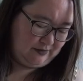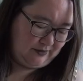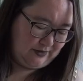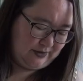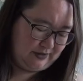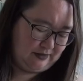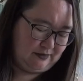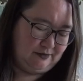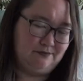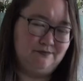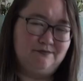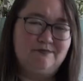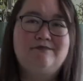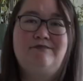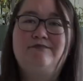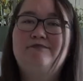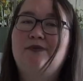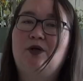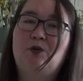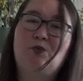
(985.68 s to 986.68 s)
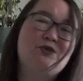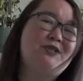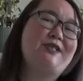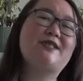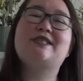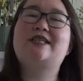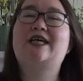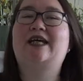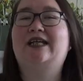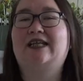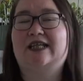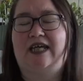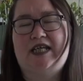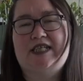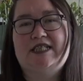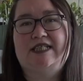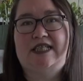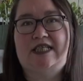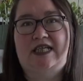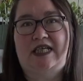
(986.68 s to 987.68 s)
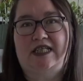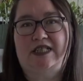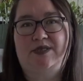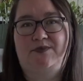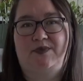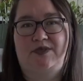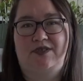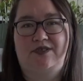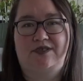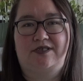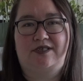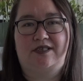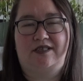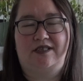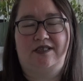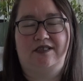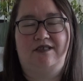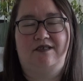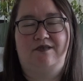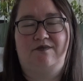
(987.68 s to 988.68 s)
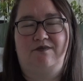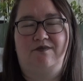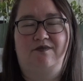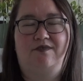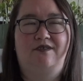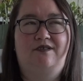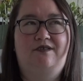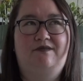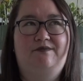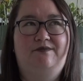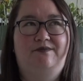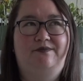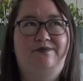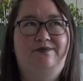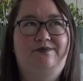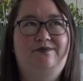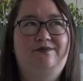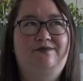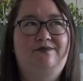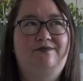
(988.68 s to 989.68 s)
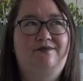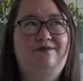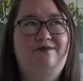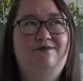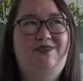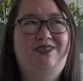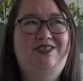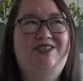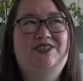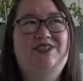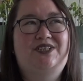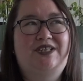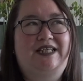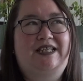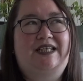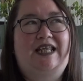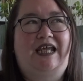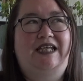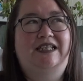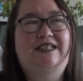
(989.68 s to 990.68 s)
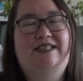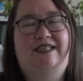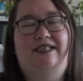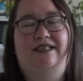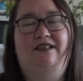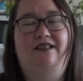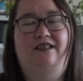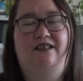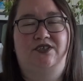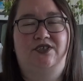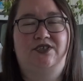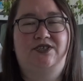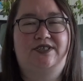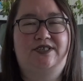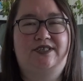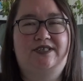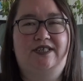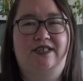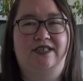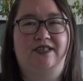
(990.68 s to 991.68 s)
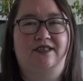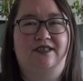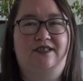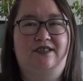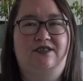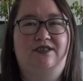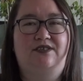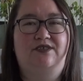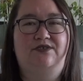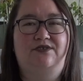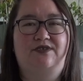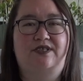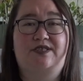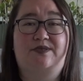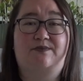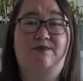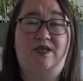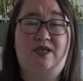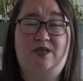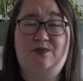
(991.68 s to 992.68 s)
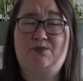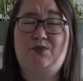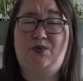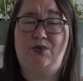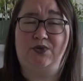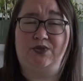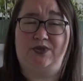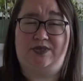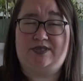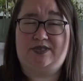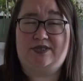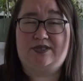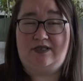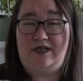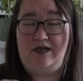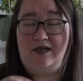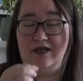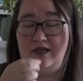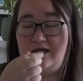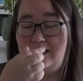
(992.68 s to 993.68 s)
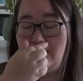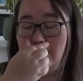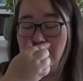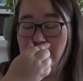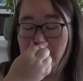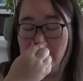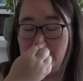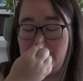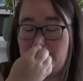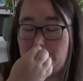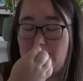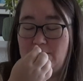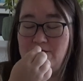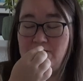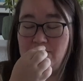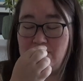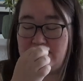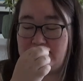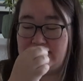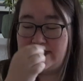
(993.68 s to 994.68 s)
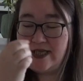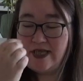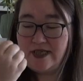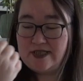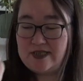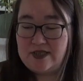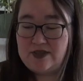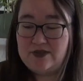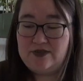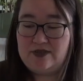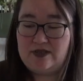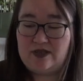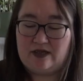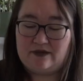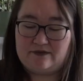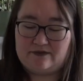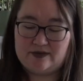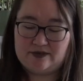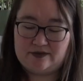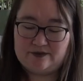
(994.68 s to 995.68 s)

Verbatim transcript: Well, I want to say laziness because I didn't. But it's not lazy, I just didn't do as many points of reference as I could have.